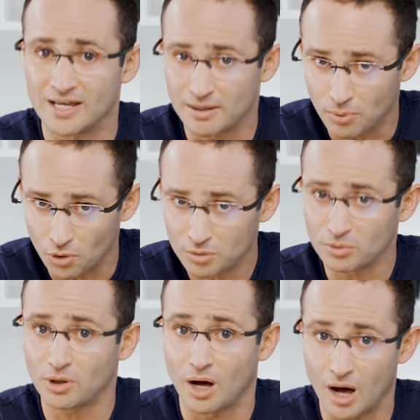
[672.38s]
in a
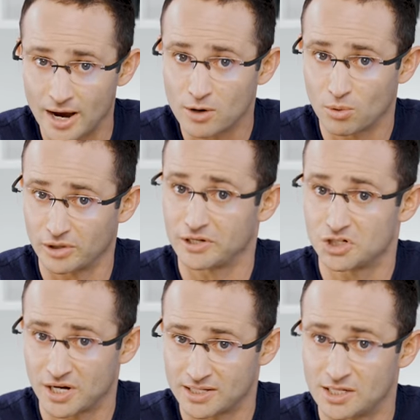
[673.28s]
portable, high-quality
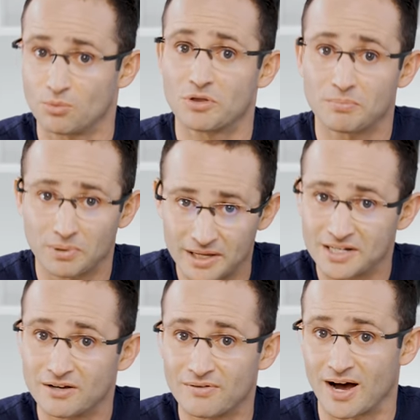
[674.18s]
chassis with
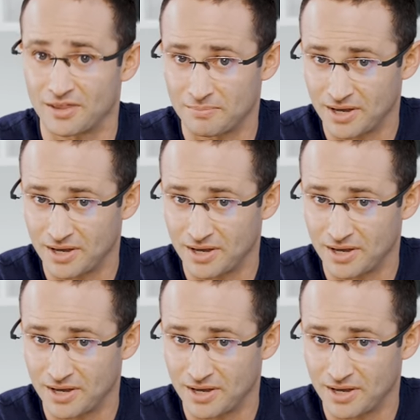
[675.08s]
plenty of other